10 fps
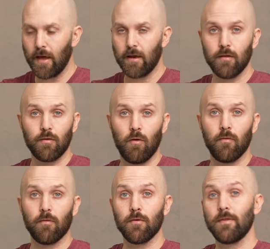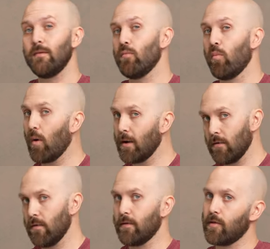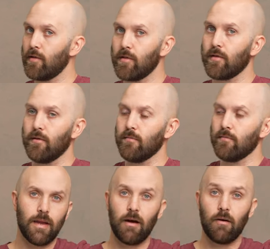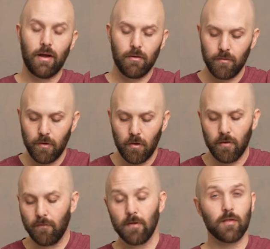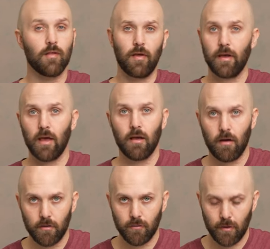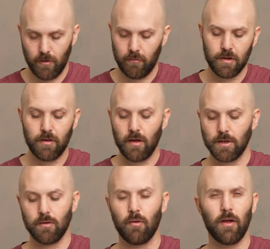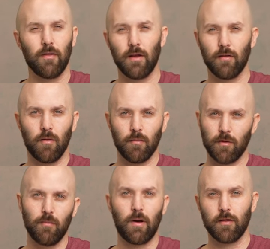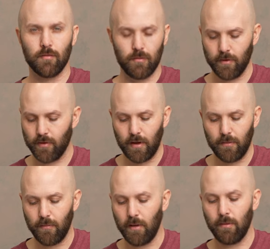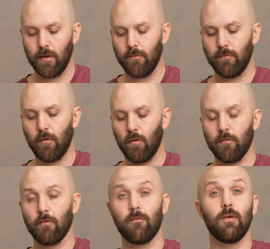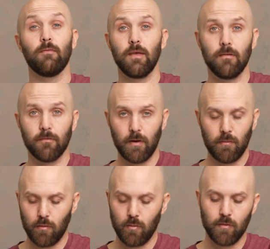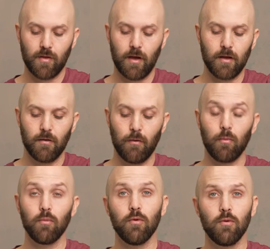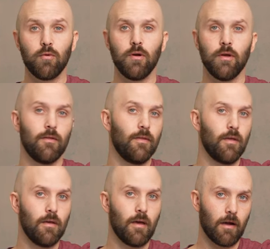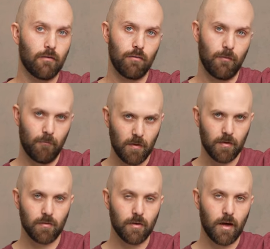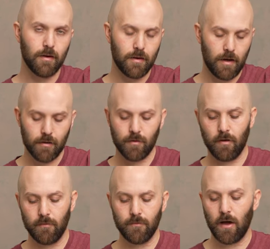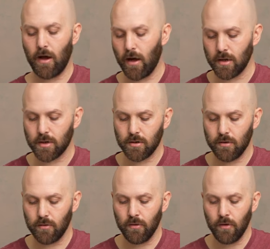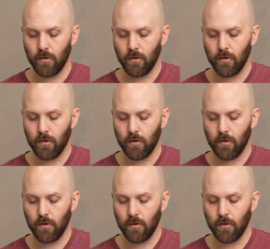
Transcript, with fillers: that is over the wireless system. Now, I don't know if this is like a hardware limitation, right? That it's almost impossible to send maybe over 15 frames per second through the actual physical contacts of the hot shoe,